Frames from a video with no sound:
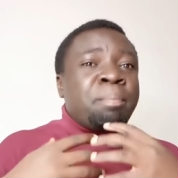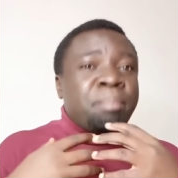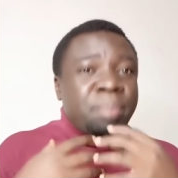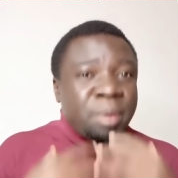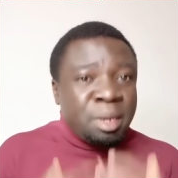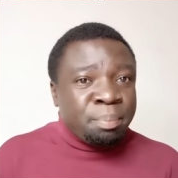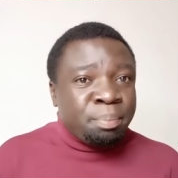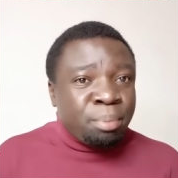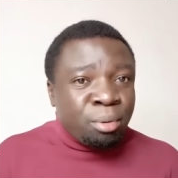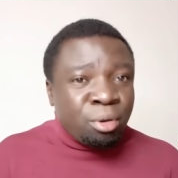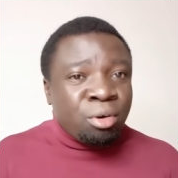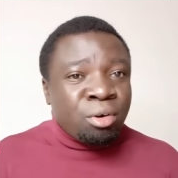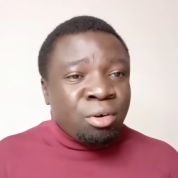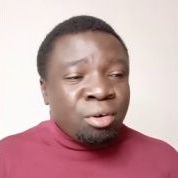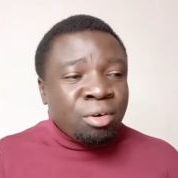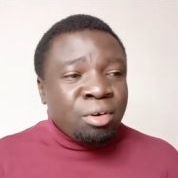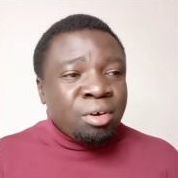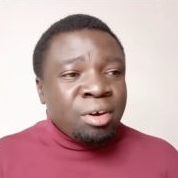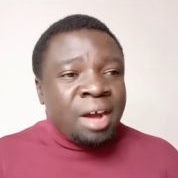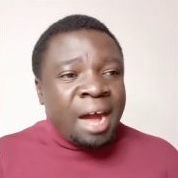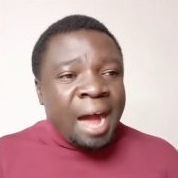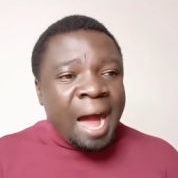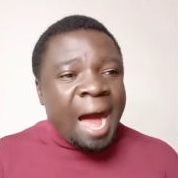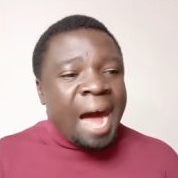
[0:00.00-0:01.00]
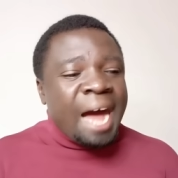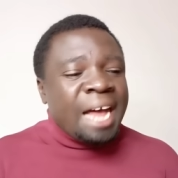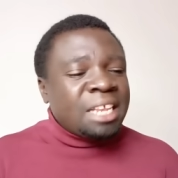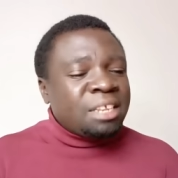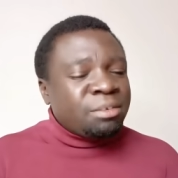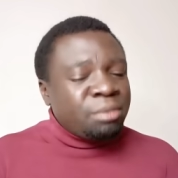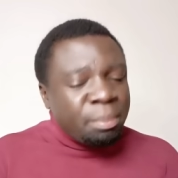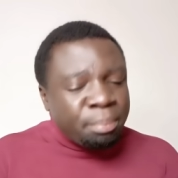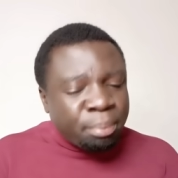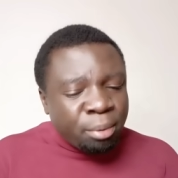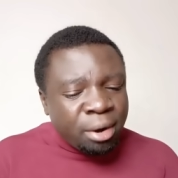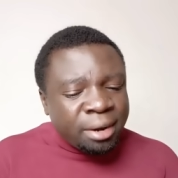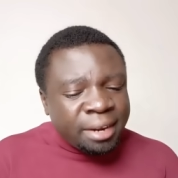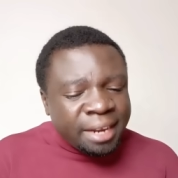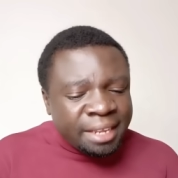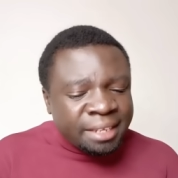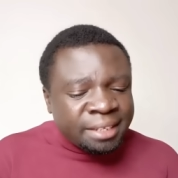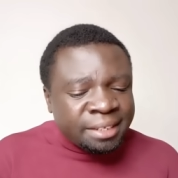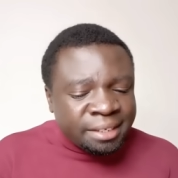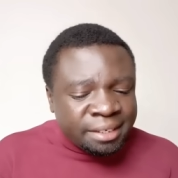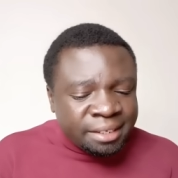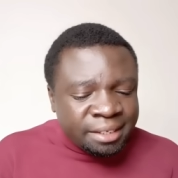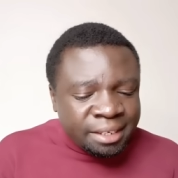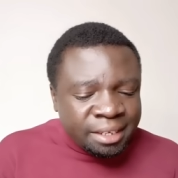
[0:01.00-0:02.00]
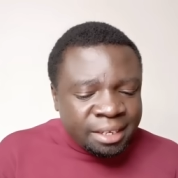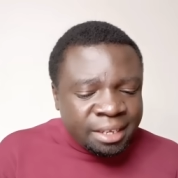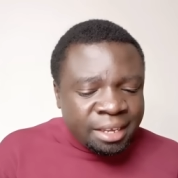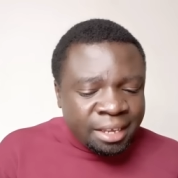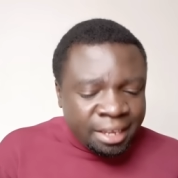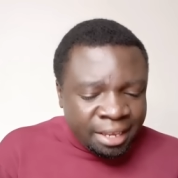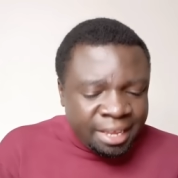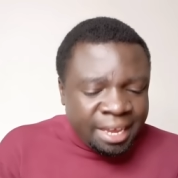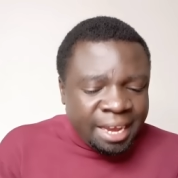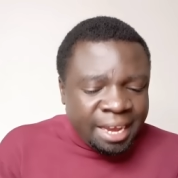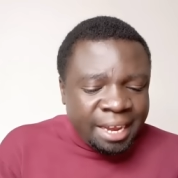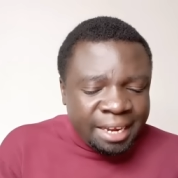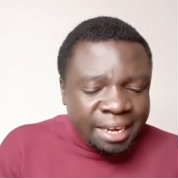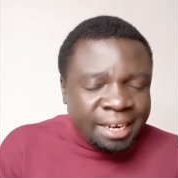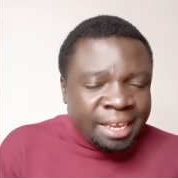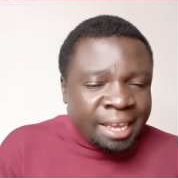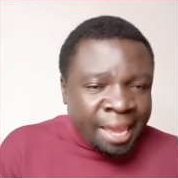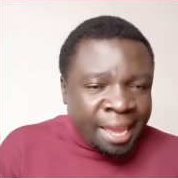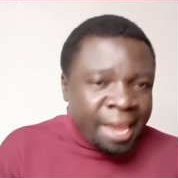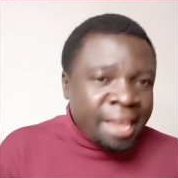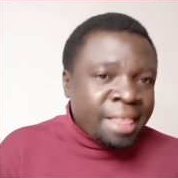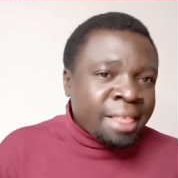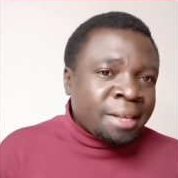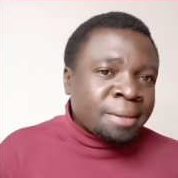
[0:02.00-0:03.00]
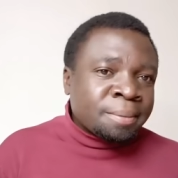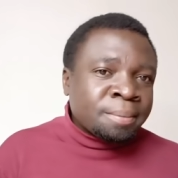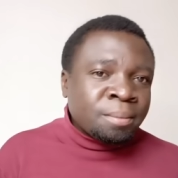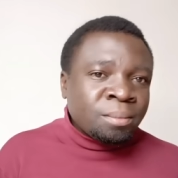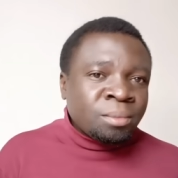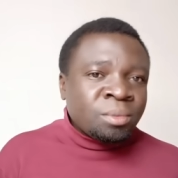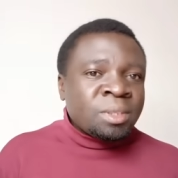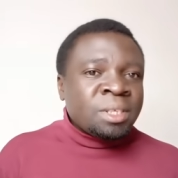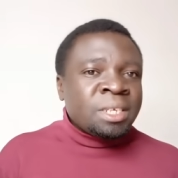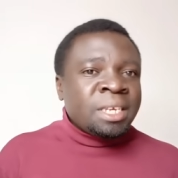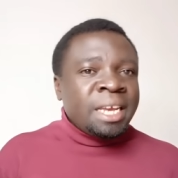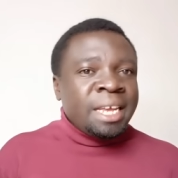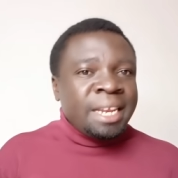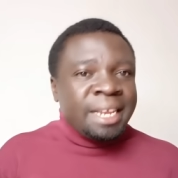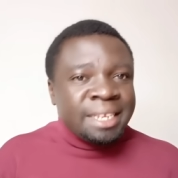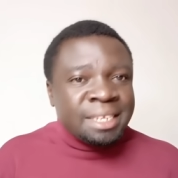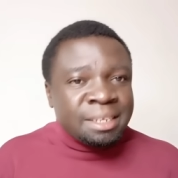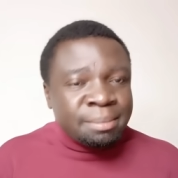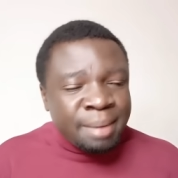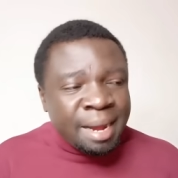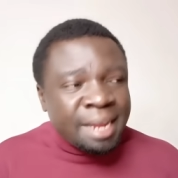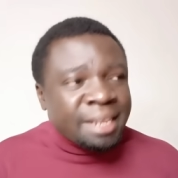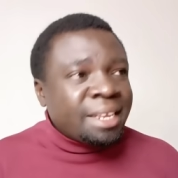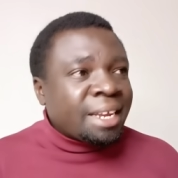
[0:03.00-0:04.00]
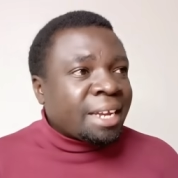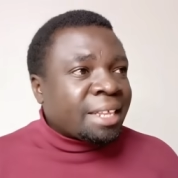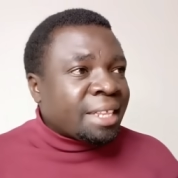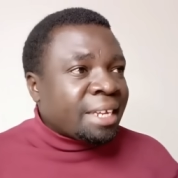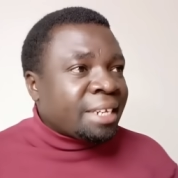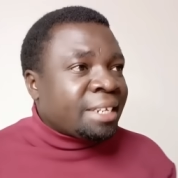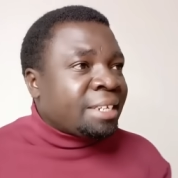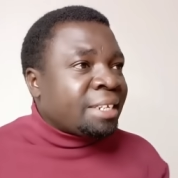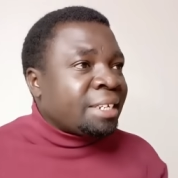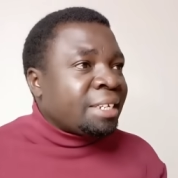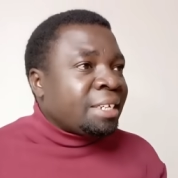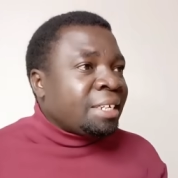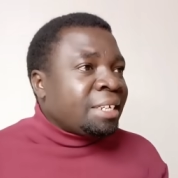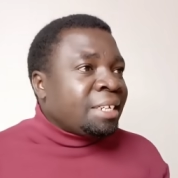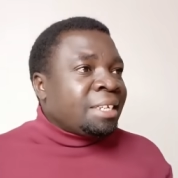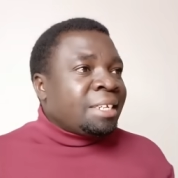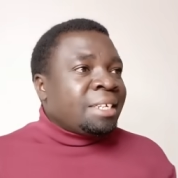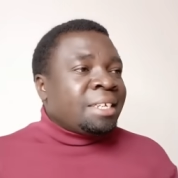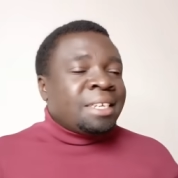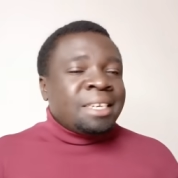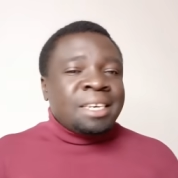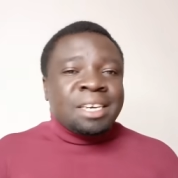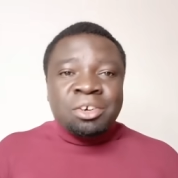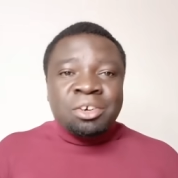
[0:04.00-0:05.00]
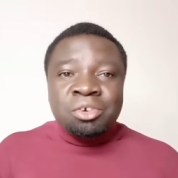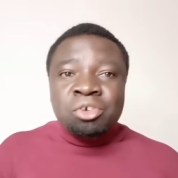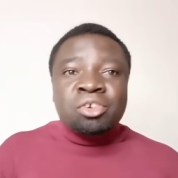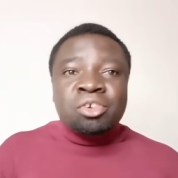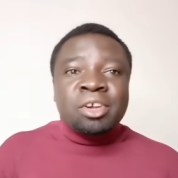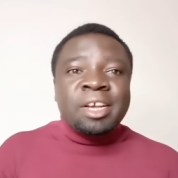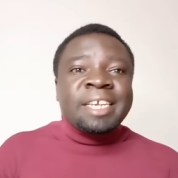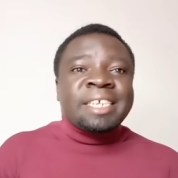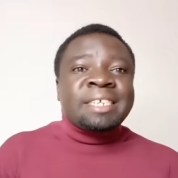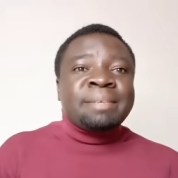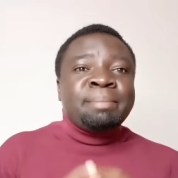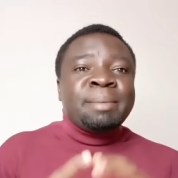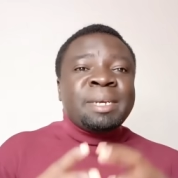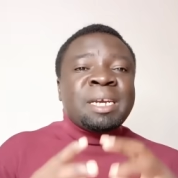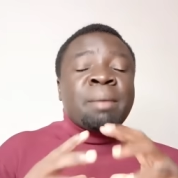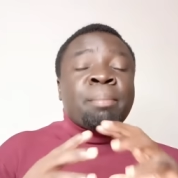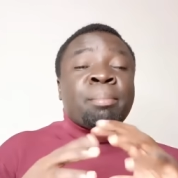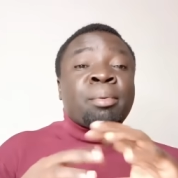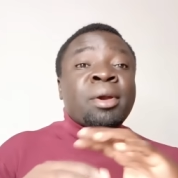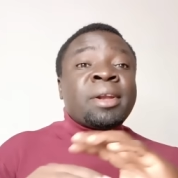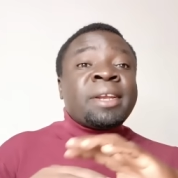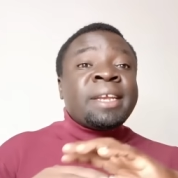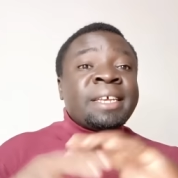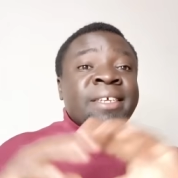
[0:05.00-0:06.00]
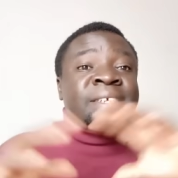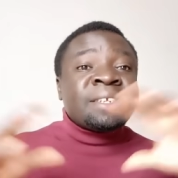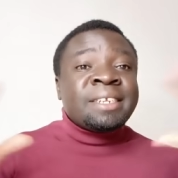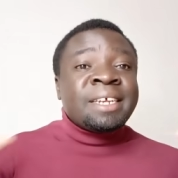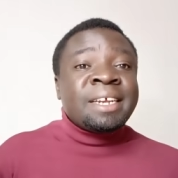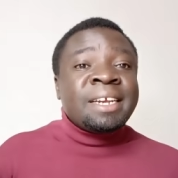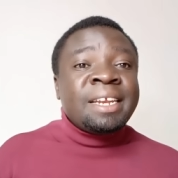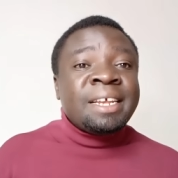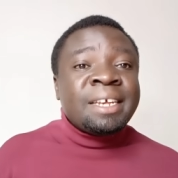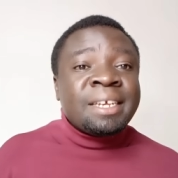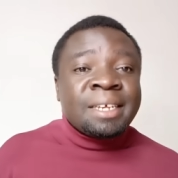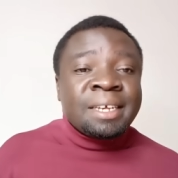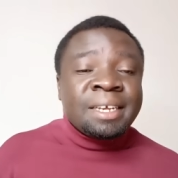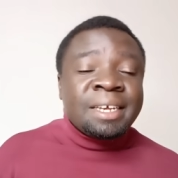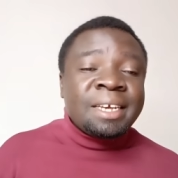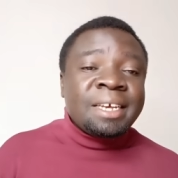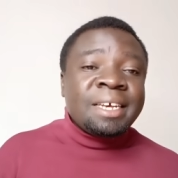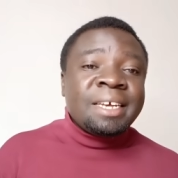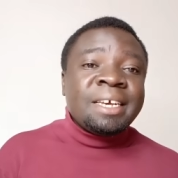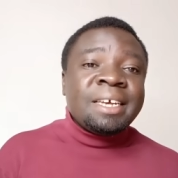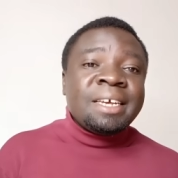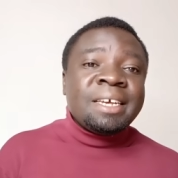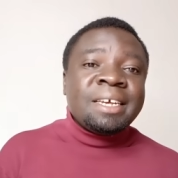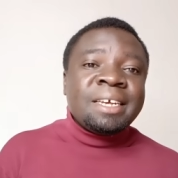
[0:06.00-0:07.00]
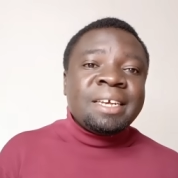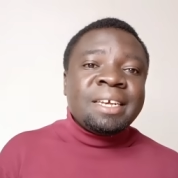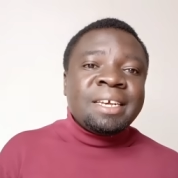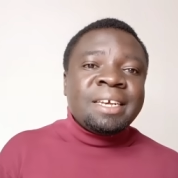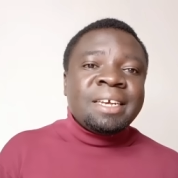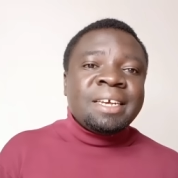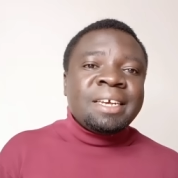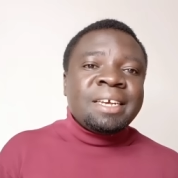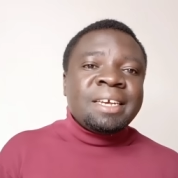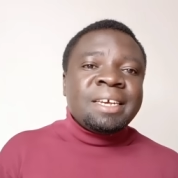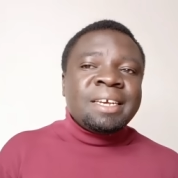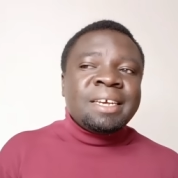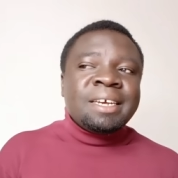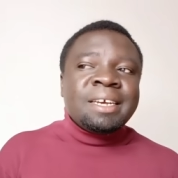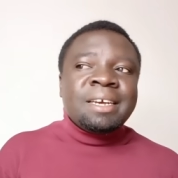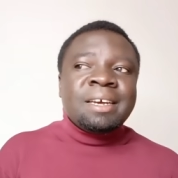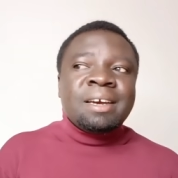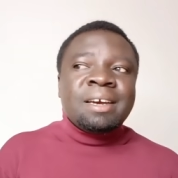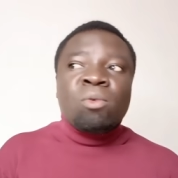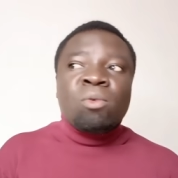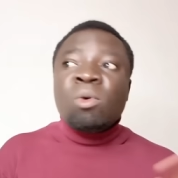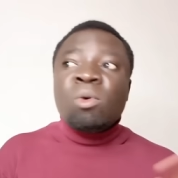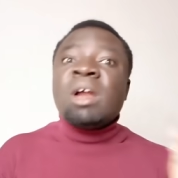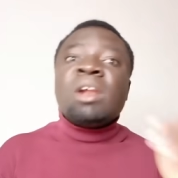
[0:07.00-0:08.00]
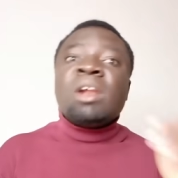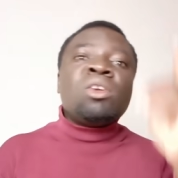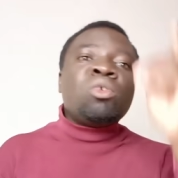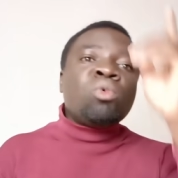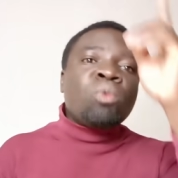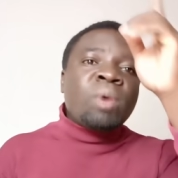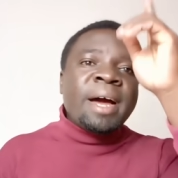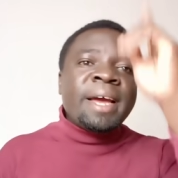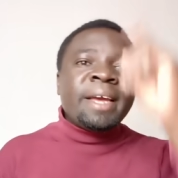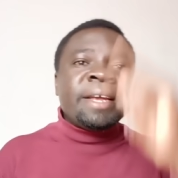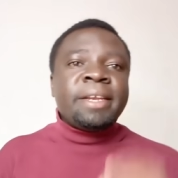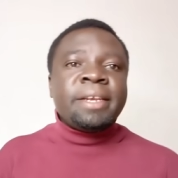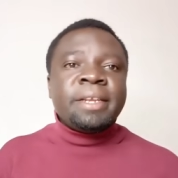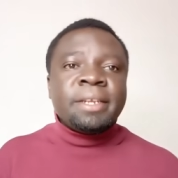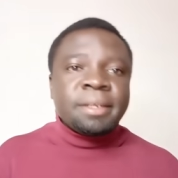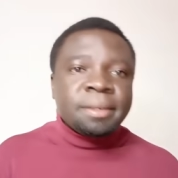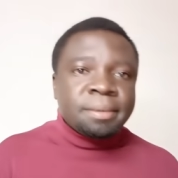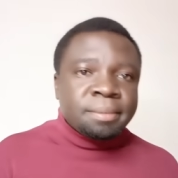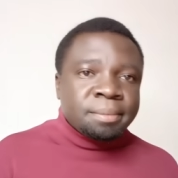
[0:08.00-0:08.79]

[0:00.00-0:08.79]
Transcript: people, as we protest here in Kenya, it is amazing that Ruto is being protested worldwide.